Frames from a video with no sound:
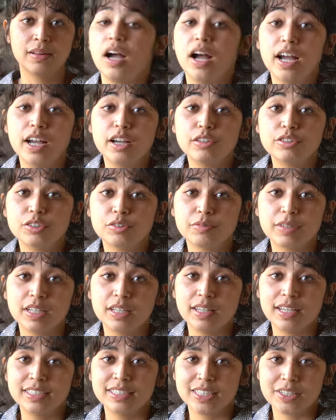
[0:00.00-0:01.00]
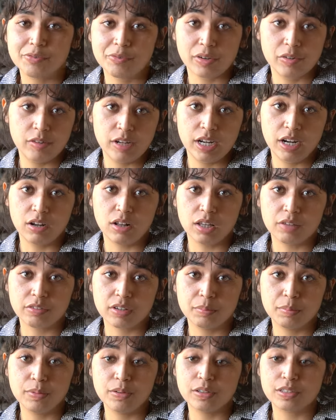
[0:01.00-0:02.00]
I also realized in rereading all of
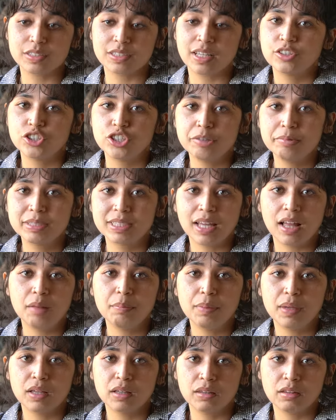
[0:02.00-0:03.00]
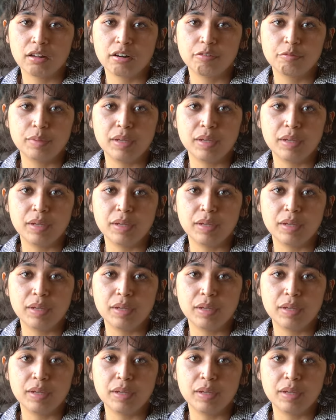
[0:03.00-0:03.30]
her books, she was helping a lot of